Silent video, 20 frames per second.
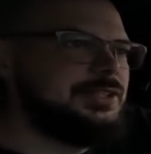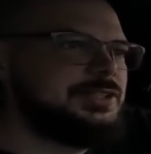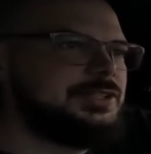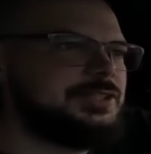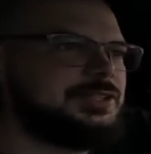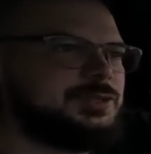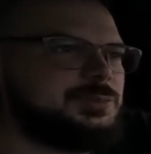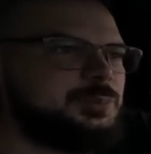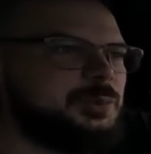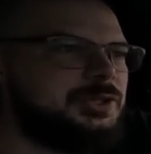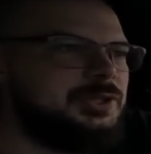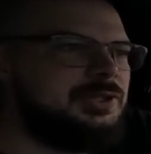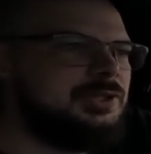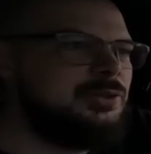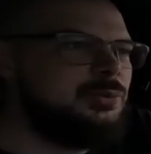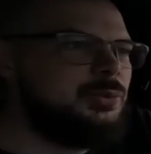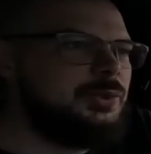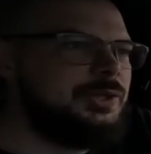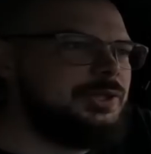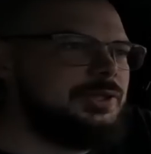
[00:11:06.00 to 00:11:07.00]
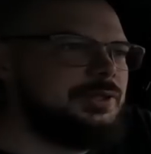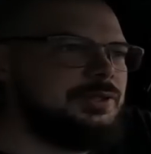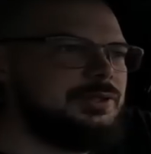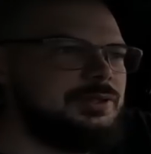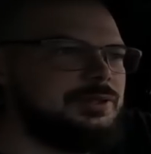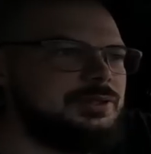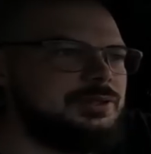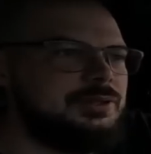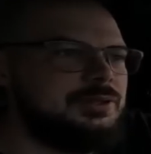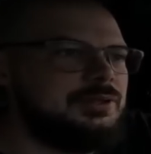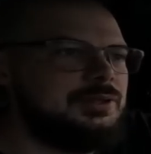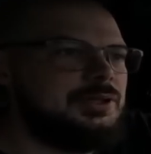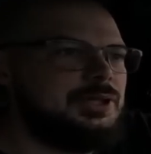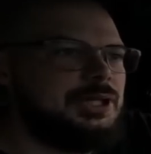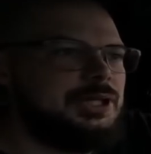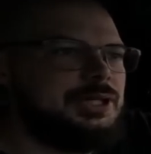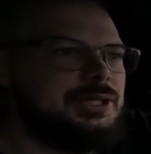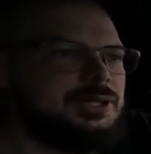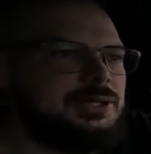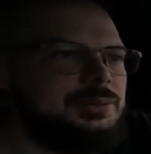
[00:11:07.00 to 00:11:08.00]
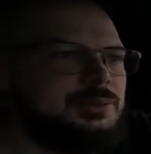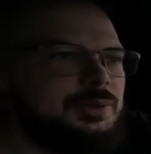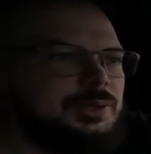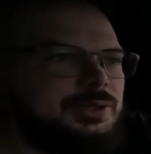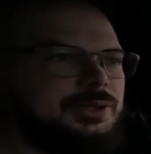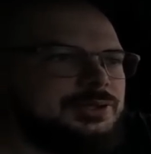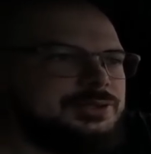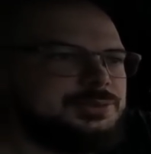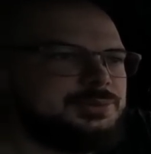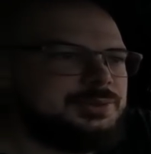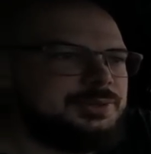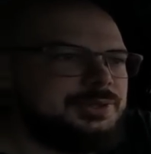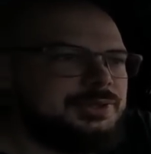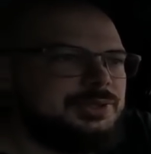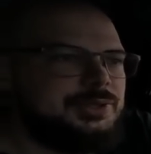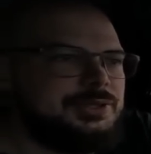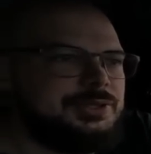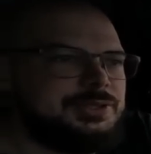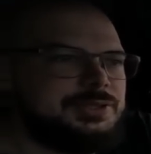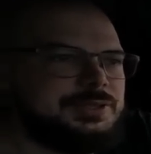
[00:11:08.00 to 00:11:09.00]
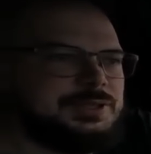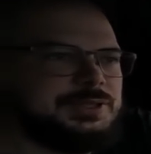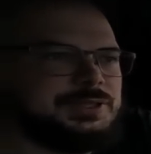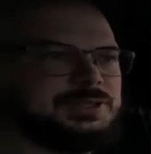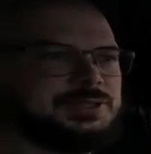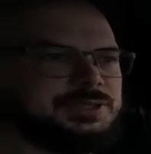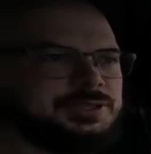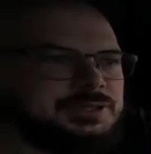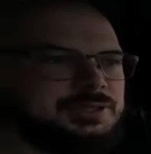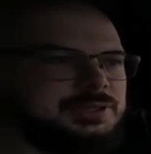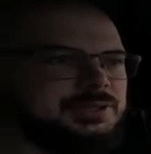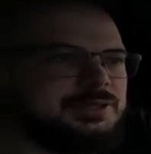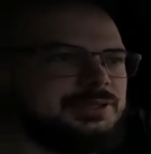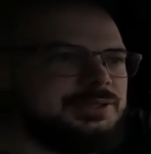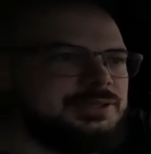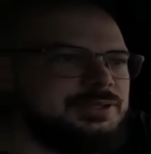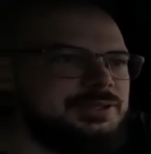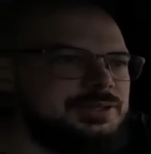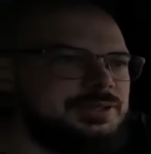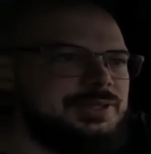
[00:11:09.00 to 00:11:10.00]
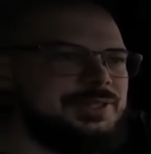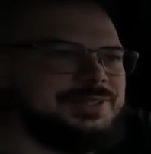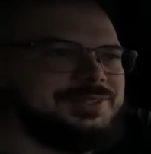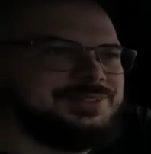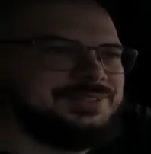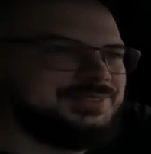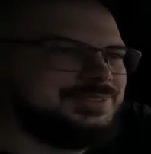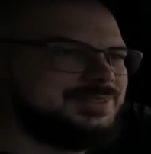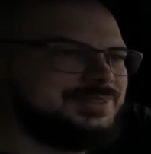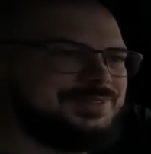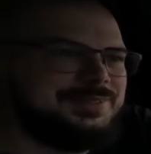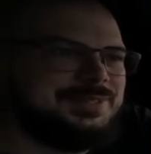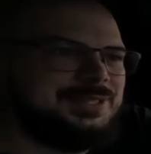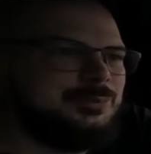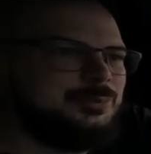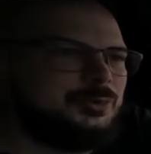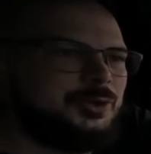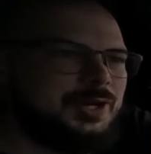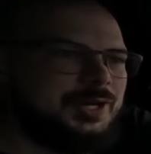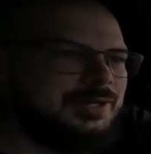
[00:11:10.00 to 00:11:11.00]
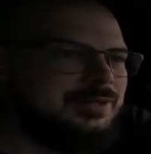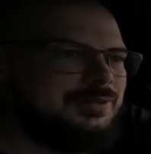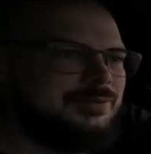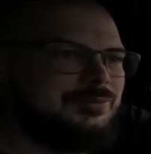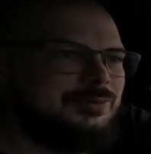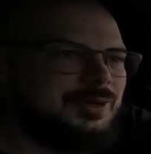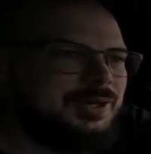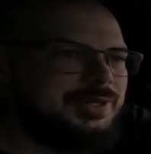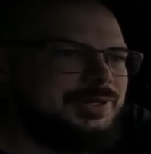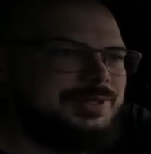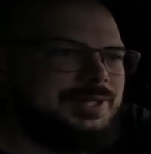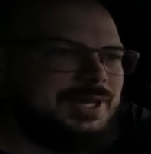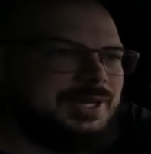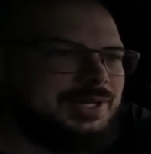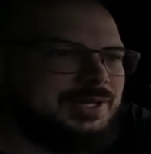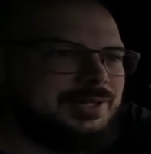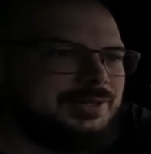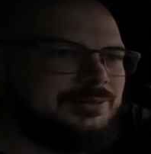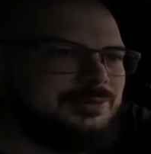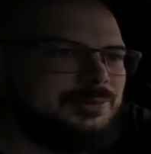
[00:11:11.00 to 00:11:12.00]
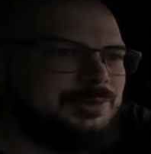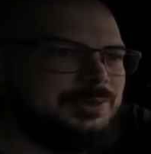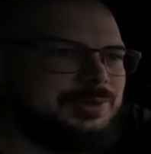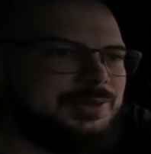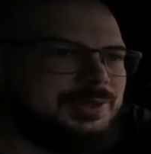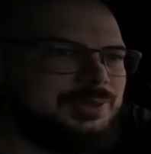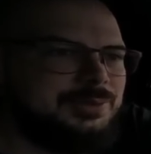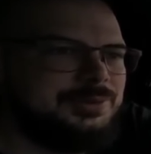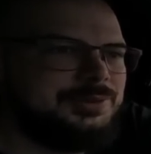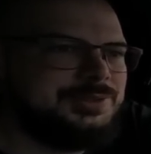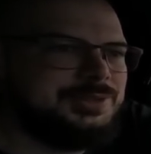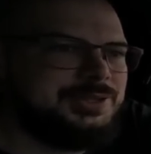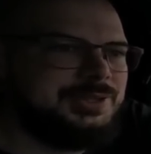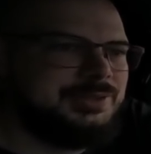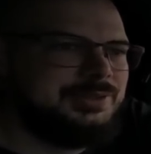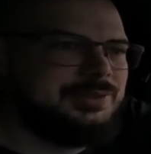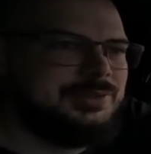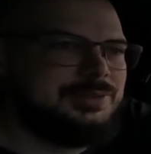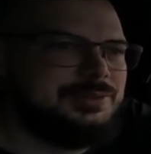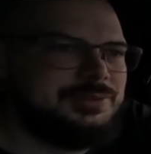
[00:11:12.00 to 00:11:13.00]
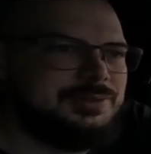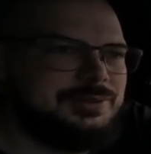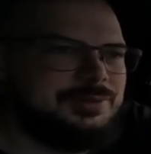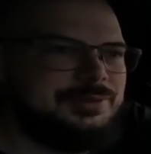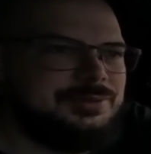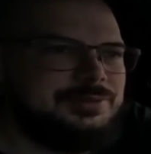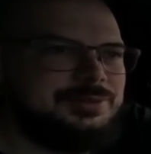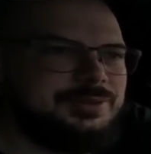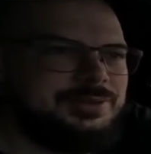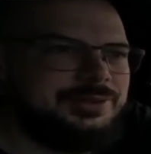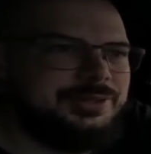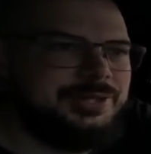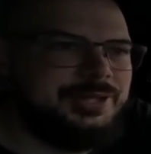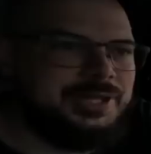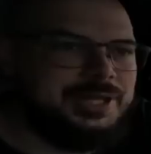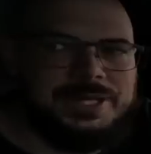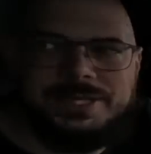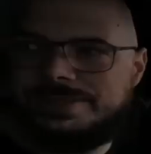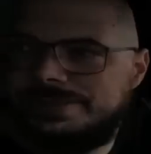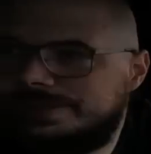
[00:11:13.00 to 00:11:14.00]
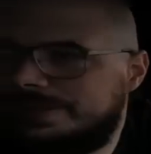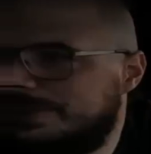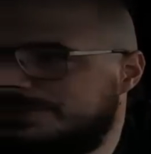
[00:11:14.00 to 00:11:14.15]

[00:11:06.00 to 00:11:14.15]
Spin the wheel! Well, this one looks... Is this the same red tag one that was here the last